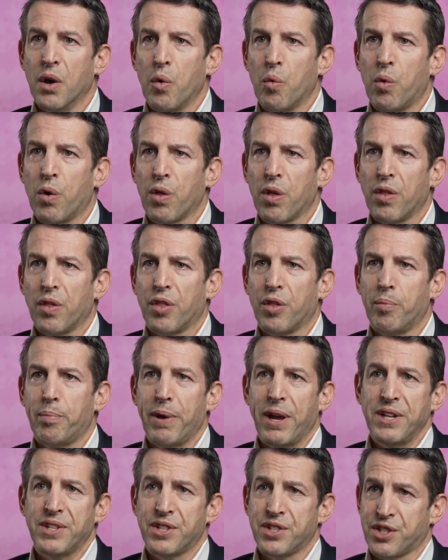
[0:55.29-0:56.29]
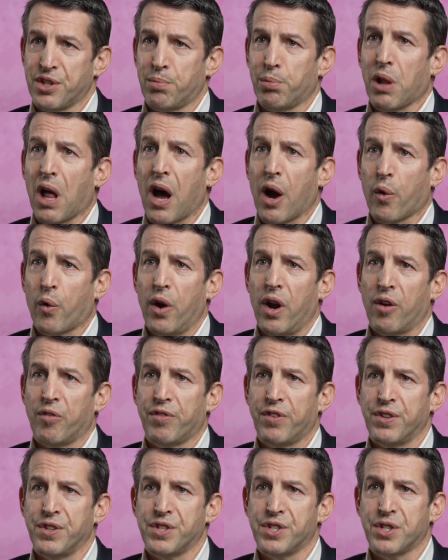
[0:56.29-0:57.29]
Well, the basis of
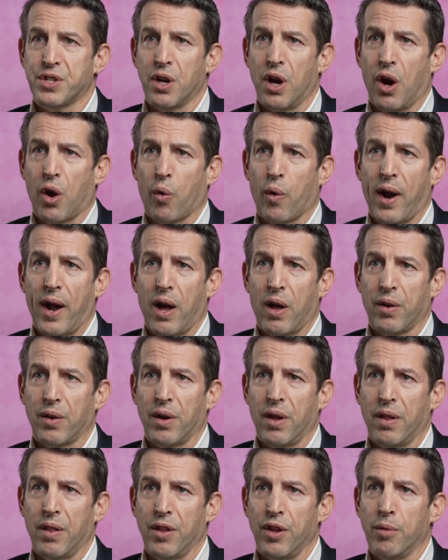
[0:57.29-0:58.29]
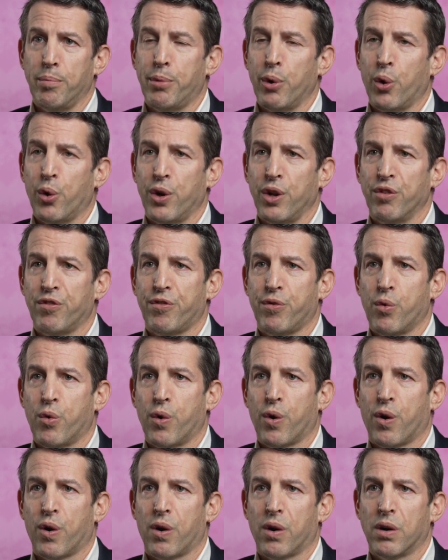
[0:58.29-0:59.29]
Blockgraph is around the ability
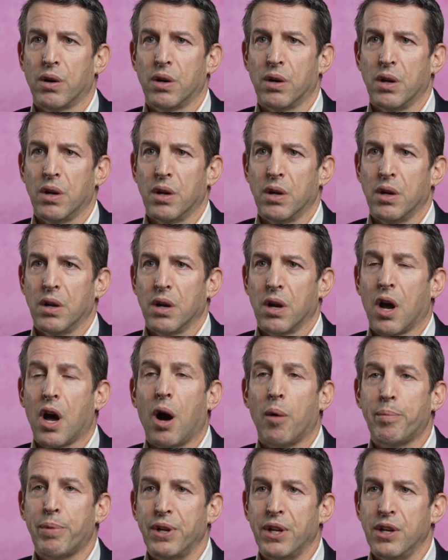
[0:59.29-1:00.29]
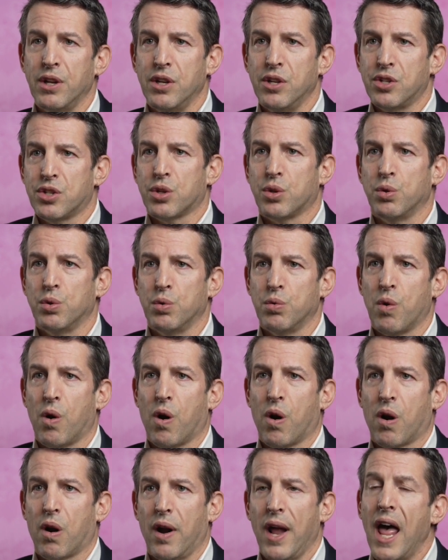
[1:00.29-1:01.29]
for companies who
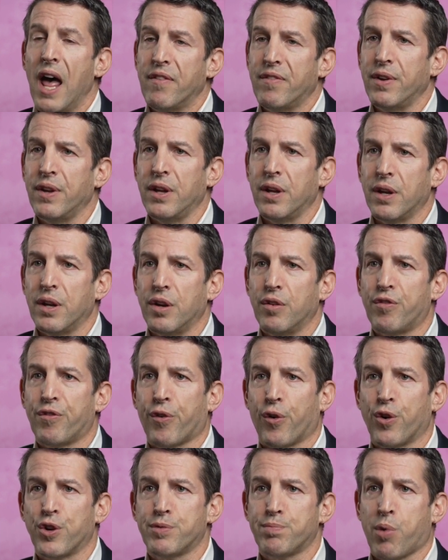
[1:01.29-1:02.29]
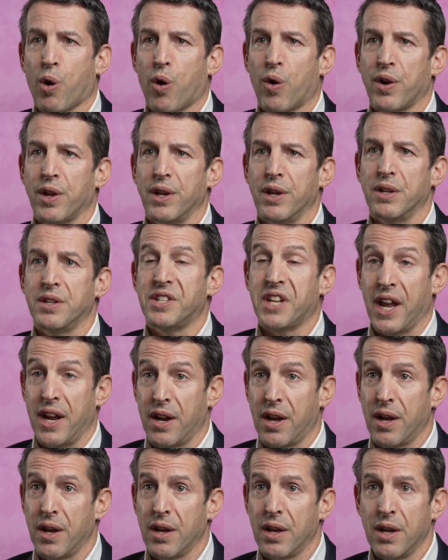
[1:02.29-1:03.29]
are heavy in first-party
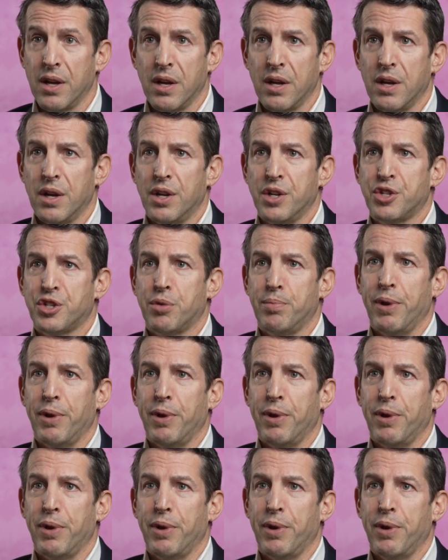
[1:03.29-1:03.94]
data to